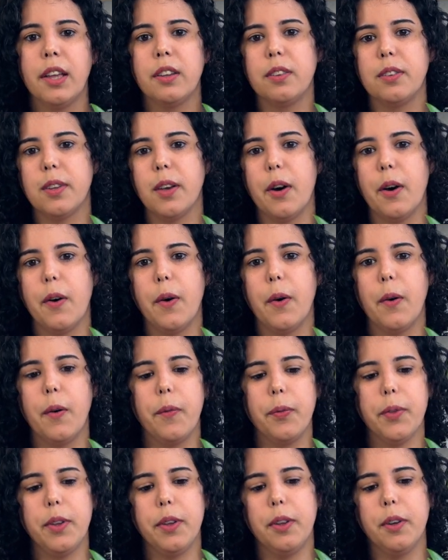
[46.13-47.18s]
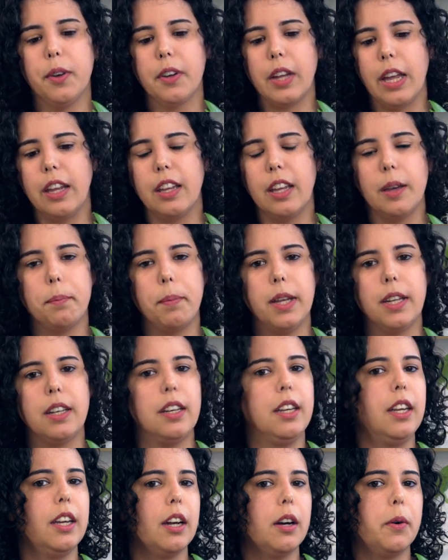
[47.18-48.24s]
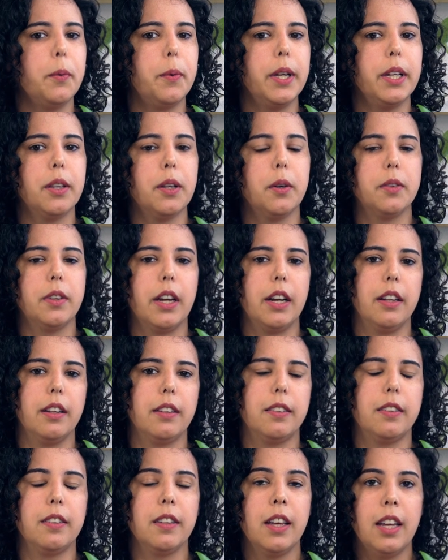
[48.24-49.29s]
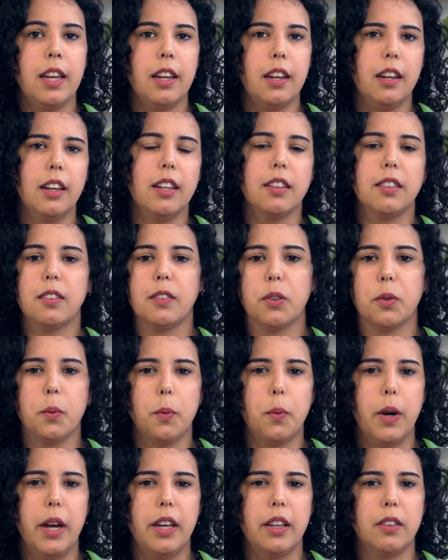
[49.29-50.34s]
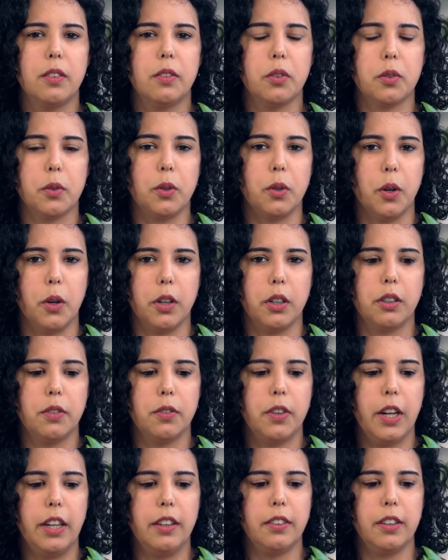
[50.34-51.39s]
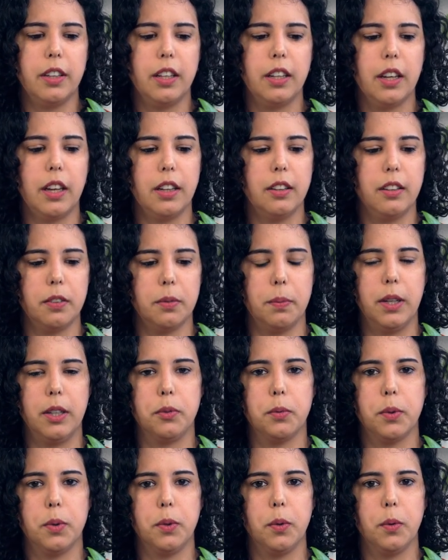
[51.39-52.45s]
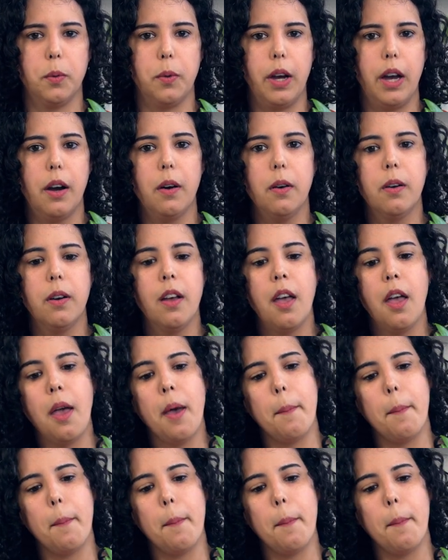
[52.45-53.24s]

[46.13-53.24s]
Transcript: So you can keep it near a window that is east, west or north facing and this plant will do well.